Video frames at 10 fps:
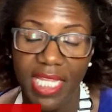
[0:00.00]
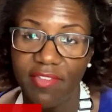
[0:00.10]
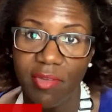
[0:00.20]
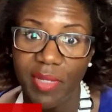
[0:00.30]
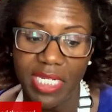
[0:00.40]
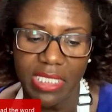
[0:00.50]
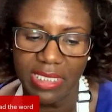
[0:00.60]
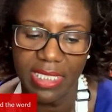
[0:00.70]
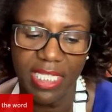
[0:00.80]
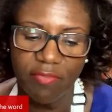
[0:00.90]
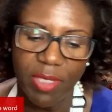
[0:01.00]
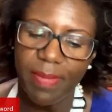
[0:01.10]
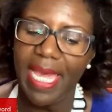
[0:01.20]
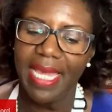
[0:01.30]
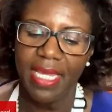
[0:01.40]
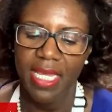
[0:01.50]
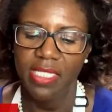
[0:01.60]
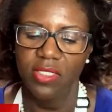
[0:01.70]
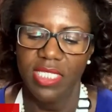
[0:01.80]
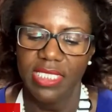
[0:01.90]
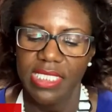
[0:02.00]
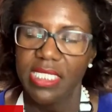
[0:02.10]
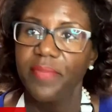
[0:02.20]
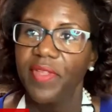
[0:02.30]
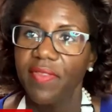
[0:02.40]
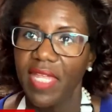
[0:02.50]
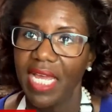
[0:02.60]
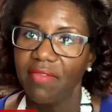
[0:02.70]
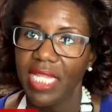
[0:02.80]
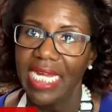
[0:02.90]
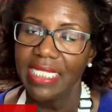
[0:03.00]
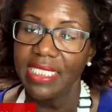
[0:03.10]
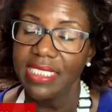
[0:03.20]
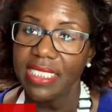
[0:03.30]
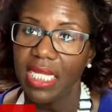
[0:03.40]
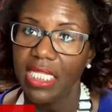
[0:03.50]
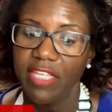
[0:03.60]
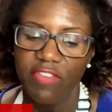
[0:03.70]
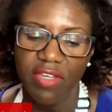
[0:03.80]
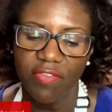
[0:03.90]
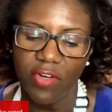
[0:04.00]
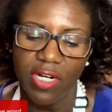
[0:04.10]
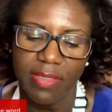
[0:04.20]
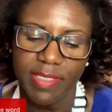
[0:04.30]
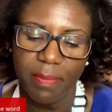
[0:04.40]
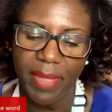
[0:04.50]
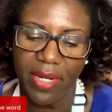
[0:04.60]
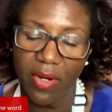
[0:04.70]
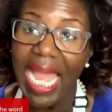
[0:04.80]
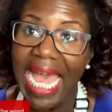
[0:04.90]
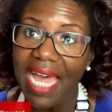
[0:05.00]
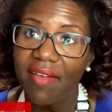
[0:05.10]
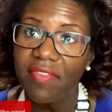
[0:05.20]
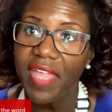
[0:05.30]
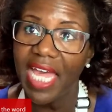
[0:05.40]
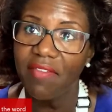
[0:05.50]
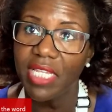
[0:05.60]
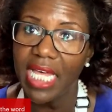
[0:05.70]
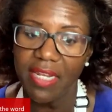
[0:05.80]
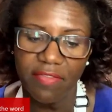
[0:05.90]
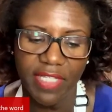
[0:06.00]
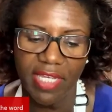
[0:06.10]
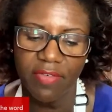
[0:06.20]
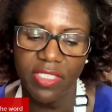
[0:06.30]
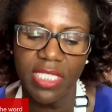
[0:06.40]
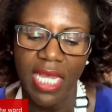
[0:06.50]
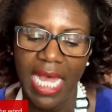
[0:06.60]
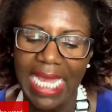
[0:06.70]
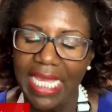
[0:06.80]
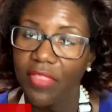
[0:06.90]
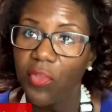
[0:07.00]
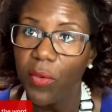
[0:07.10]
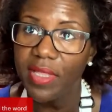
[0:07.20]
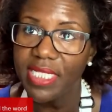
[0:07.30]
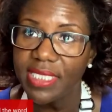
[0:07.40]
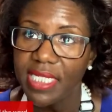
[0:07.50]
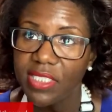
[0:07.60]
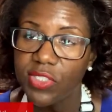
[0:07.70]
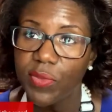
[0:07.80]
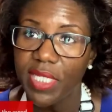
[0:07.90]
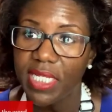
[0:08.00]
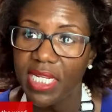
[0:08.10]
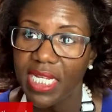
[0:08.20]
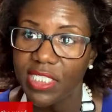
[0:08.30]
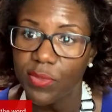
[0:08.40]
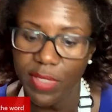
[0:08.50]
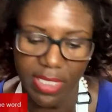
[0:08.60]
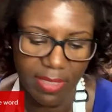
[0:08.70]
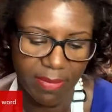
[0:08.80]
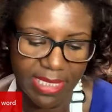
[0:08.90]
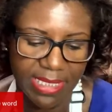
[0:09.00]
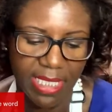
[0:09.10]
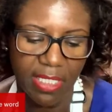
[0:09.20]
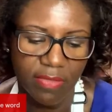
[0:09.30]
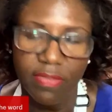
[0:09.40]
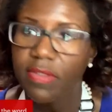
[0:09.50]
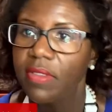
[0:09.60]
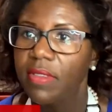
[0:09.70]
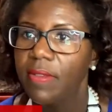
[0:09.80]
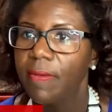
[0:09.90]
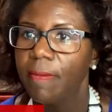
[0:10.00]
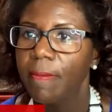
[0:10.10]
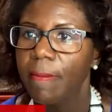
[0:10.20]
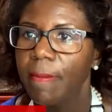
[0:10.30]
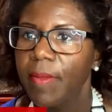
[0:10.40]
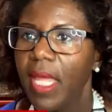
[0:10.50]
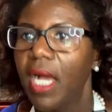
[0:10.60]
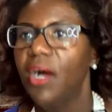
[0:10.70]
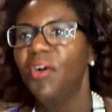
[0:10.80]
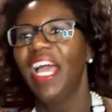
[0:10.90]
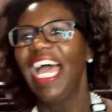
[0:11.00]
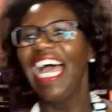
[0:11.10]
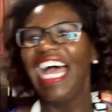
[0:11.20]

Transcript: Love it, but it doesn't love me back. So this is something that I've liked. This is Califia Farms Better Half. They have a lot of flavors. I get the one that's unsweetened and I sweeten it myself. Oh,